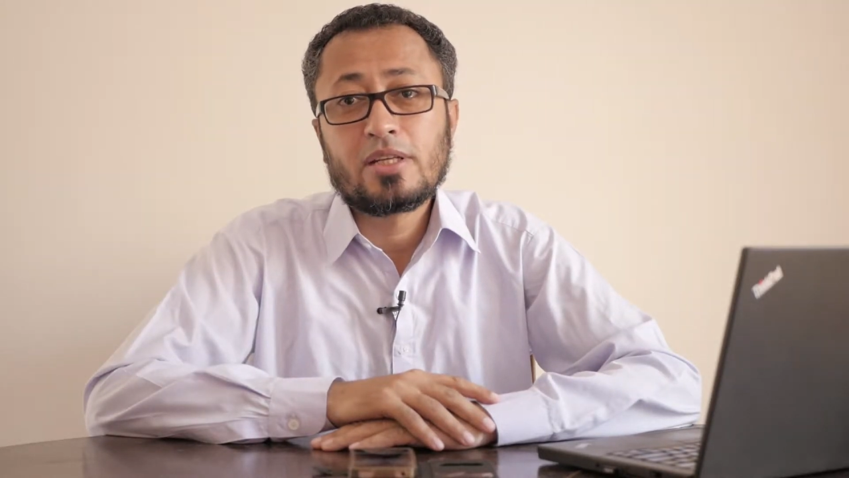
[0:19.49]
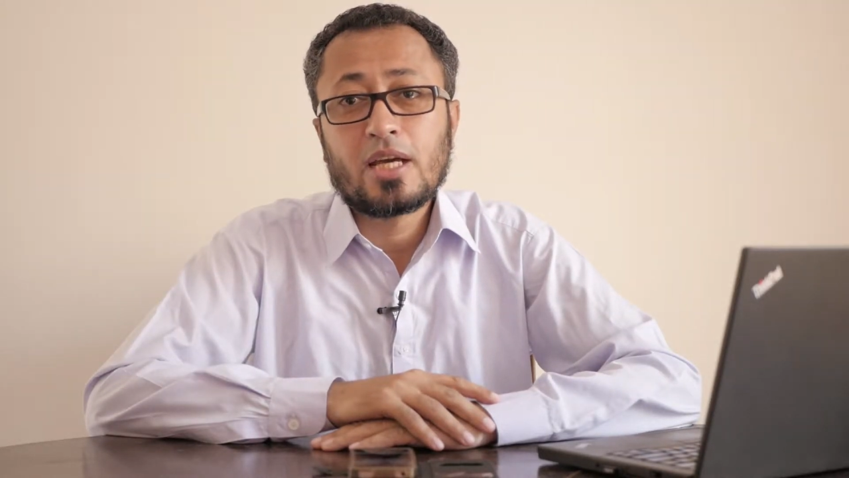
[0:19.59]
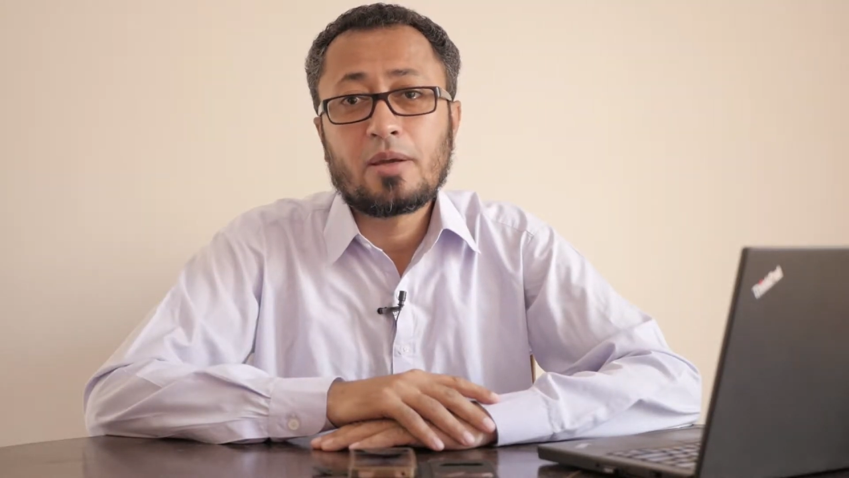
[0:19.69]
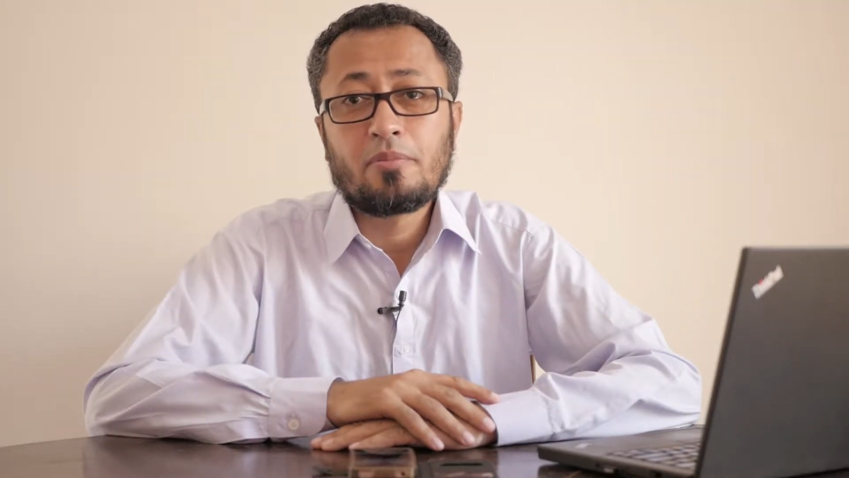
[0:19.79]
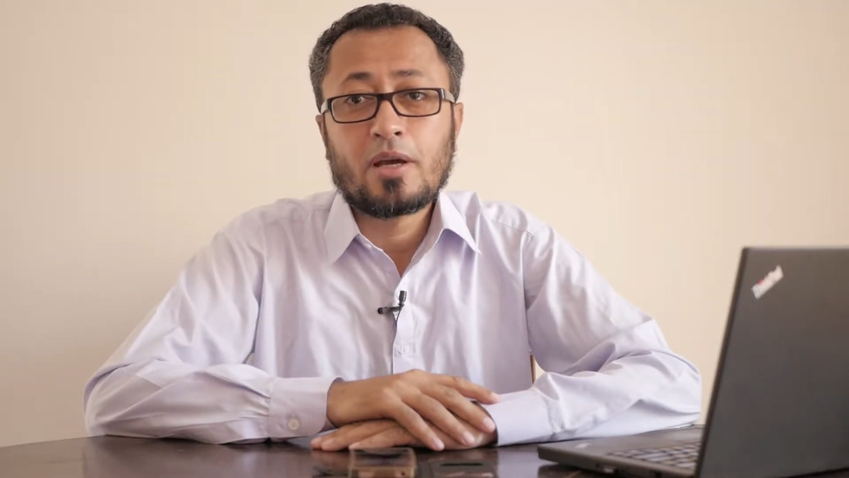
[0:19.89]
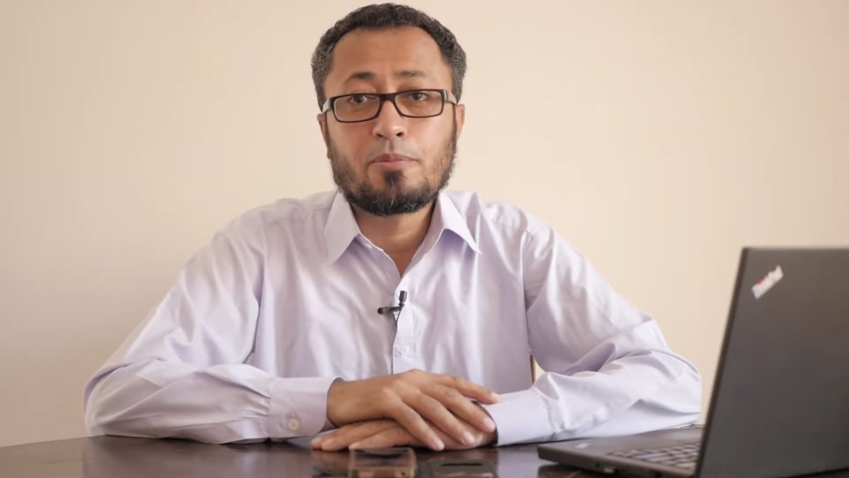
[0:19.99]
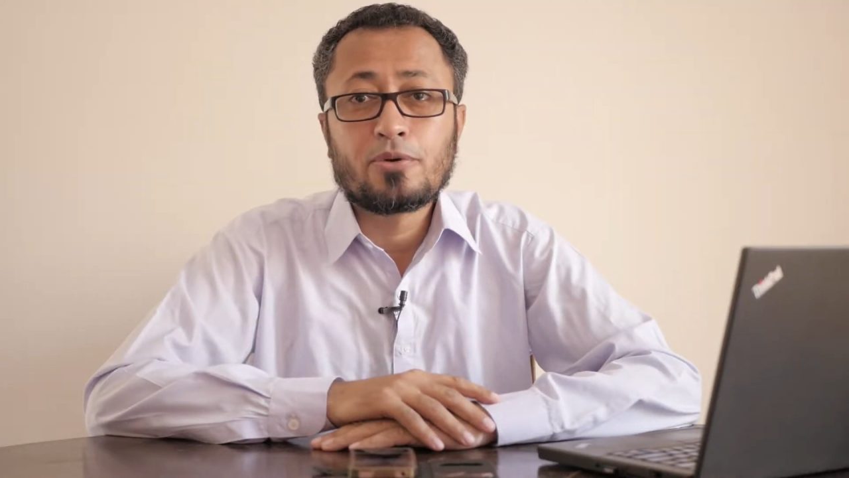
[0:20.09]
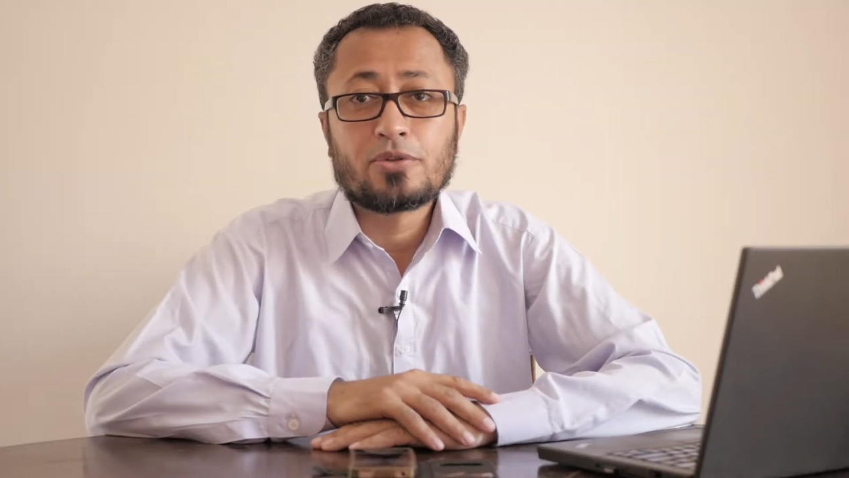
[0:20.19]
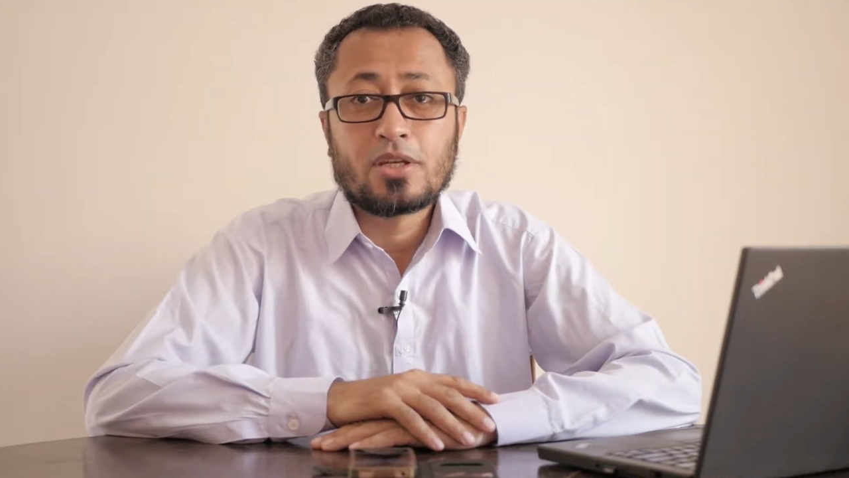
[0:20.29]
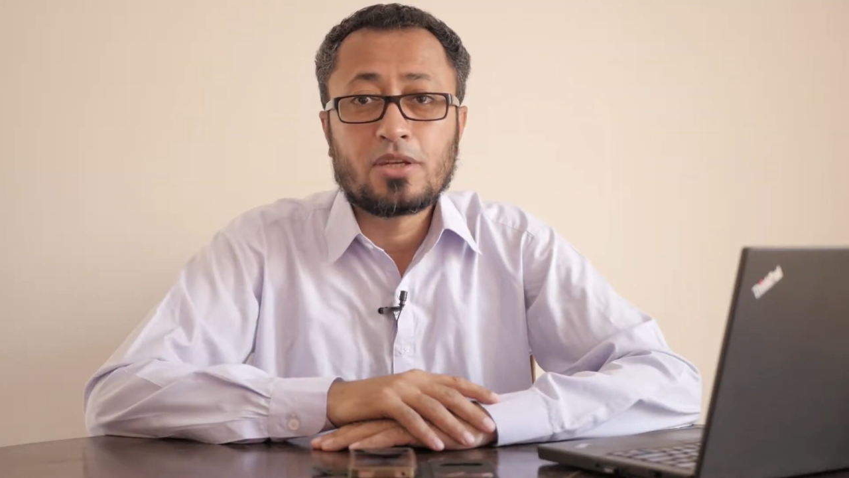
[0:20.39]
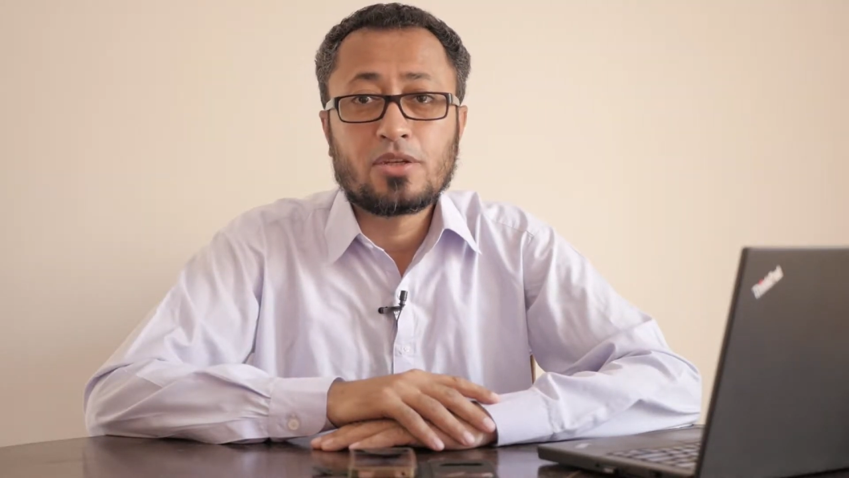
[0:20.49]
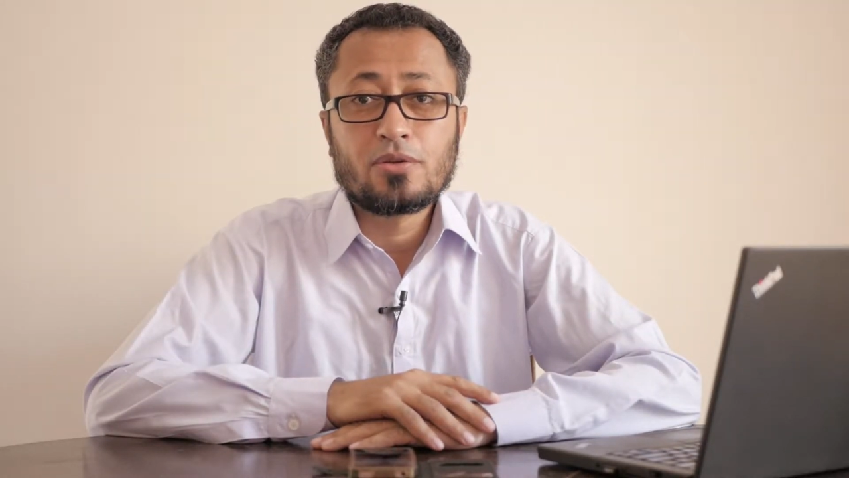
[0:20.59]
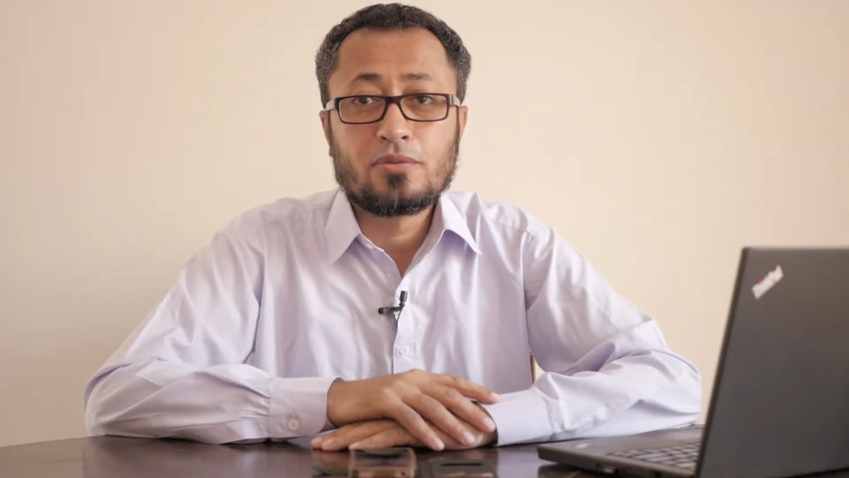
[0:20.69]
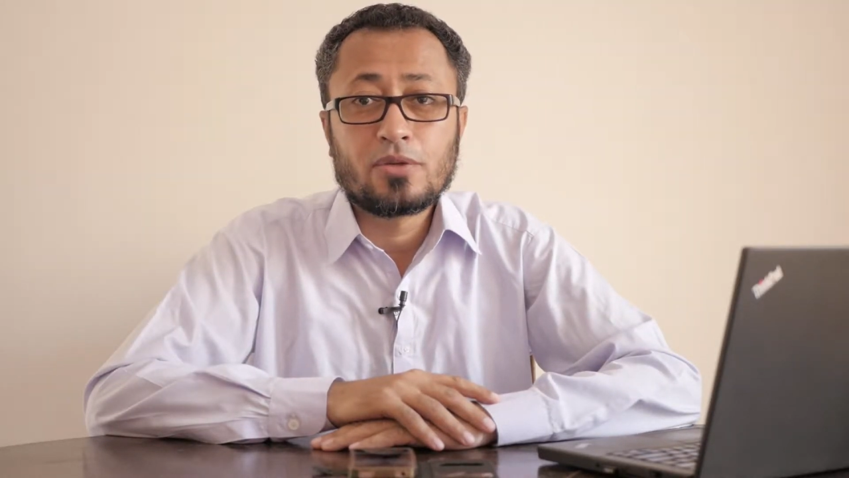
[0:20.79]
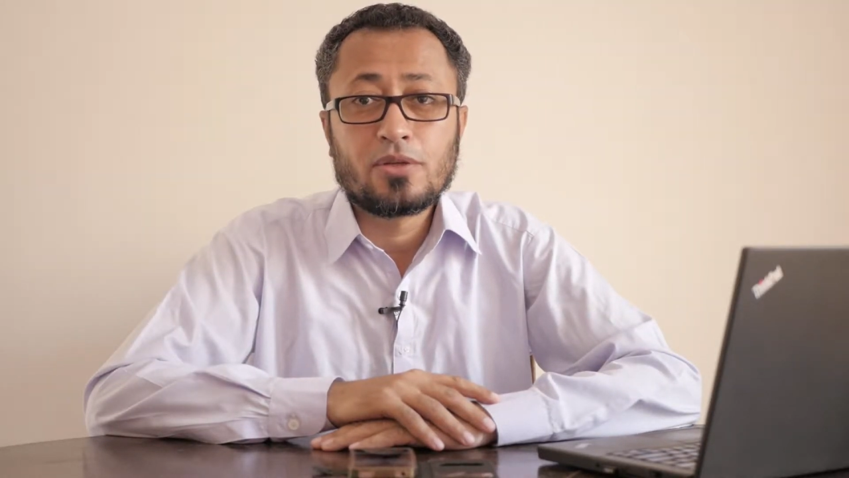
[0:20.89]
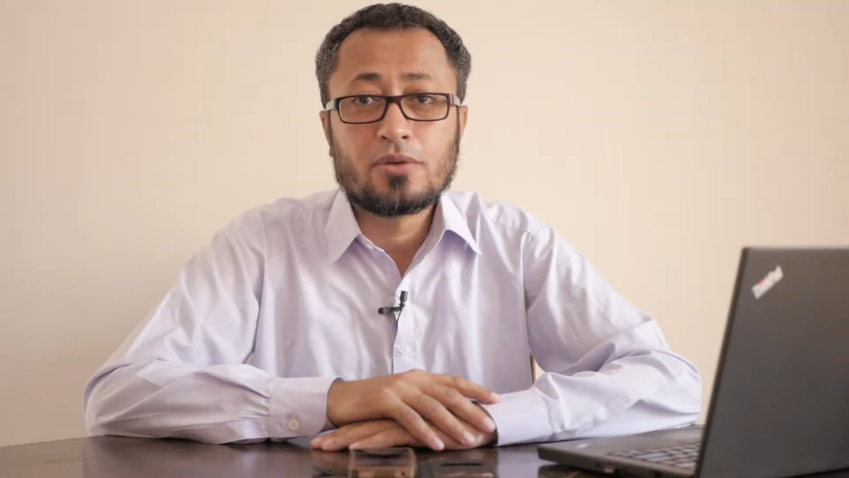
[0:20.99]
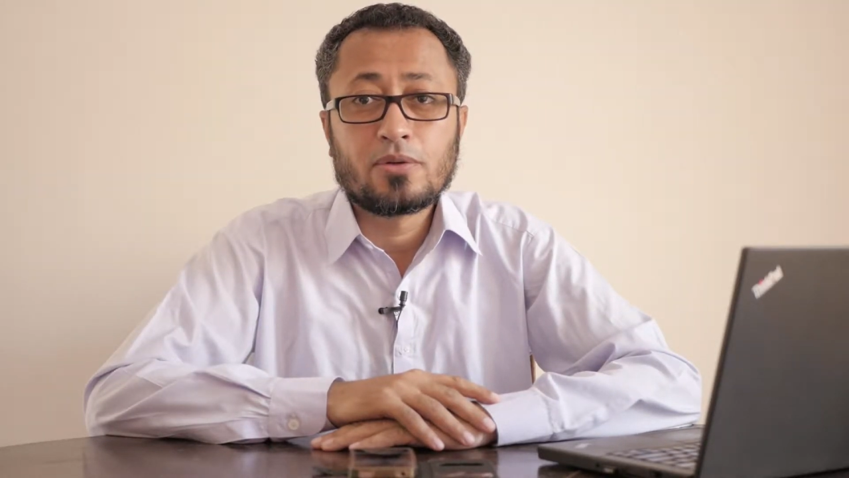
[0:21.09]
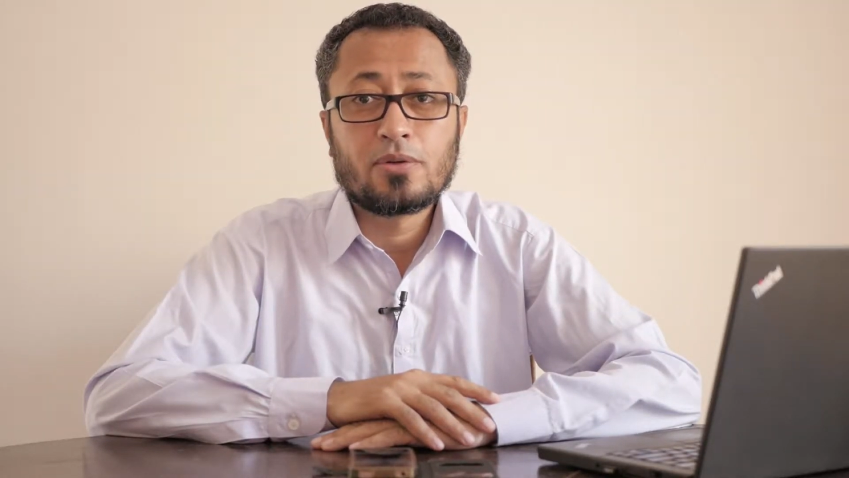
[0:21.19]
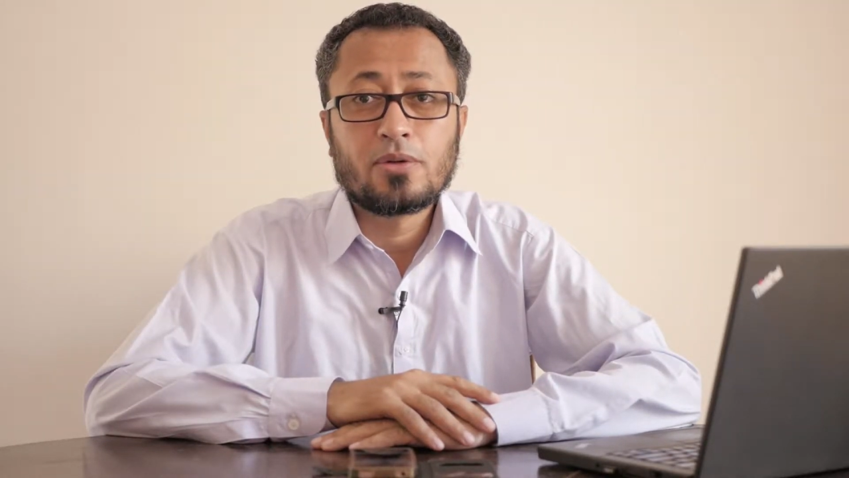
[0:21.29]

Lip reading: time I post a new video.